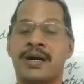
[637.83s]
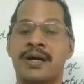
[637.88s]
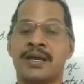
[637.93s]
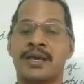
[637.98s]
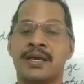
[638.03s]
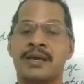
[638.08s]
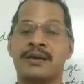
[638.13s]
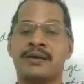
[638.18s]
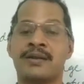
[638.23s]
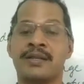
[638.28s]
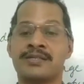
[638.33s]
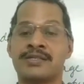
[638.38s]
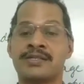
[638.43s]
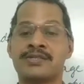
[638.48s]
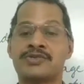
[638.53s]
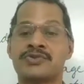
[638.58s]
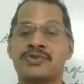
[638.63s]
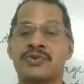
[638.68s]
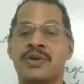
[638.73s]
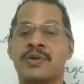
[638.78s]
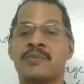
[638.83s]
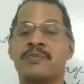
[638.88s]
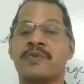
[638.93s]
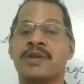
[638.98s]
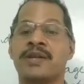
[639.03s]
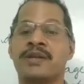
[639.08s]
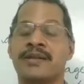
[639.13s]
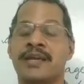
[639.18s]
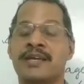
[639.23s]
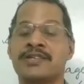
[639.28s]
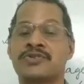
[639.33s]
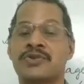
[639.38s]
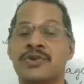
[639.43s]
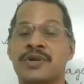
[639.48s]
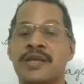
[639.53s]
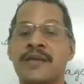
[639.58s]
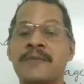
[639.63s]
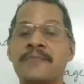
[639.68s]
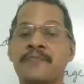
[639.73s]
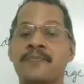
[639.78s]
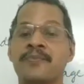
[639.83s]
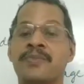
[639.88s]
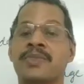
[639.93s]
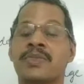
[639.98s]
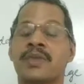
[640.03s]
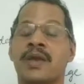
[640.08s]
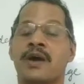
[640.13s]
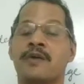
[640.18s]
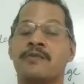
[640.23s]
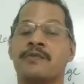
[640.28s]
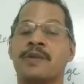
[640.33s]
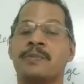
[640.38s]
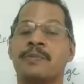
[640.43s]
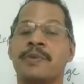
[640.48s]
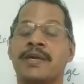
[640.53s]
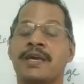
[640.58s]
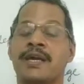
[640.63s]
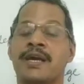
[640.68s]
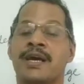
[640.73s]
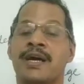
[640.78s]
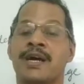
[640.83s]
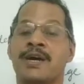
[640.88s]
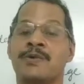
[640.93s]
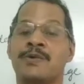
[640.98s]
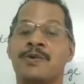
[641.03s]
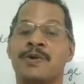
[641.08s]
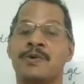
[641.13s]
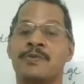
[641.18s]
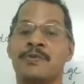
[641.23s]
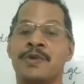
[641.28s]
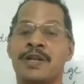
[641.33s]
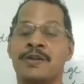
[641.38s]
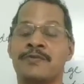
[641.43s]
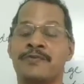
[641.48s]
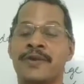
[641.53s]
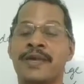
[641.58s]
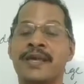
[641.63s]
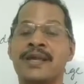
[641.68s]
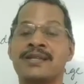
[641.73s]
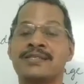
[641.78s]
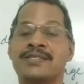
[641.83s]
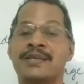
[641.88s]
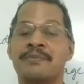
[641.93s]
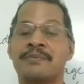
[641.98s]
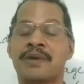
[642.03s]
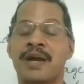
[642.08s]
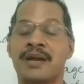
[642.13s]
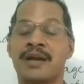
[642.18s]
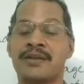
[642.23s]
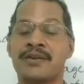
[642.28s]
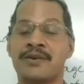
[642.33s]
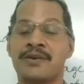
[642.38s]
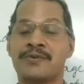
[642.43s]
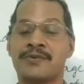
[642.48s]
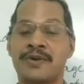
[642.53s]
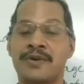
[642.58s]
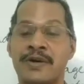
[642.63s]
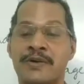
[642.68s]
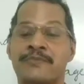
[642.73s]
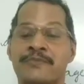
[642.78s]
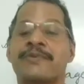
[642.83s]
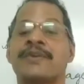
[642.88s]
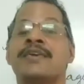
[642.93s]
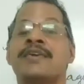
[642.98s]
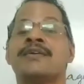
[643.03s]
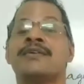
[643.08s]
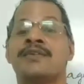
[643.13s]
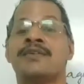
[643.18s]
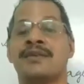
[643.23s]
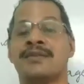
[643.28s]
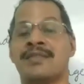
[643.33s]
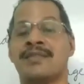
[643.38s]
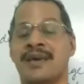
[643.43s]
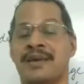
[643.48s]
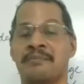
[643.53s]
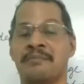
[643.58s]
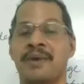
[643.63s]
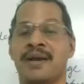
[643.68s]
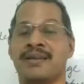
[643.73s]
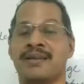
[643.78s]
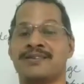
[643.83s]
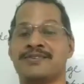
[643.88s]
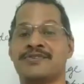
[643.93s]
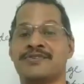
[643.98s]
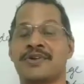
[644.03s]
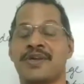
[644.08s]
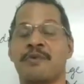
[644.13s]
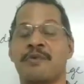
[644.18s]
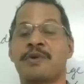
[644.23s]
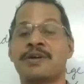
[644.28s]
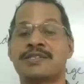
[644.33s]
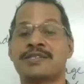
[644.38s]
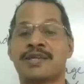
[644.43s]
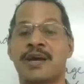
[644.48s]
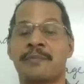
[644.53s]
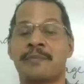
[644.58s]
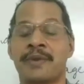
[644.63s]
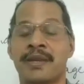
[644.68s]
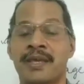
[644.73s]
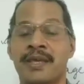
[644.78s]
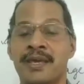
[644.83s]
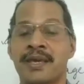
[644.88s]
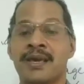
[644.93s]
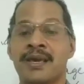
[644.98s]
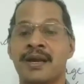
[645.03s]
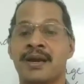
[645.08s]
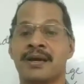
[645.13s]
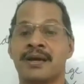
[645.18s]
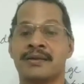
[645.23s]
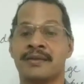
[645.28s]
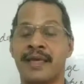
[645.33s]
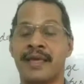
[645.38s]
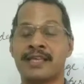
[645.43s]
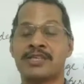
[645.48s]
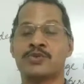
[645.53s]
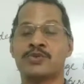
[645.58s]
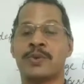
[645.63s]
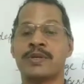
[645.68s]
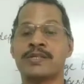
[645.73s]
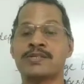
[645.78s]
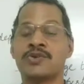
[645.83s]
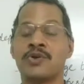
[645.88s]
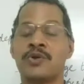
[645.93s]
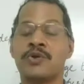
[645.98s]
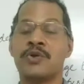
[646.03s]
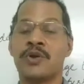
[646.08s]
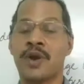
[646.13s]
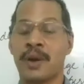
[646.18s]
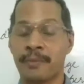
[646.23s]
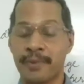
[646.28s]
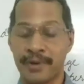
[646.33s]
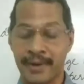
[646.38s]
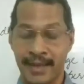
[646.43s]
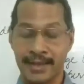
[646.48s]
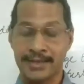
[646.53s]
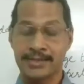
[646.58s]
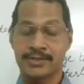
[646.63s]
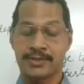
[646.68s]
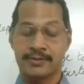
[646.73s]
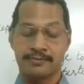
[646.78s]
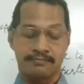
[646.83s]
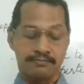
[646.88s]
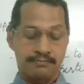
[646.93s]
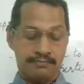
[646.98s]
listens to him will naturally will feel some kind of fear in their minds. Okay, what is happening next? What is going to happen next?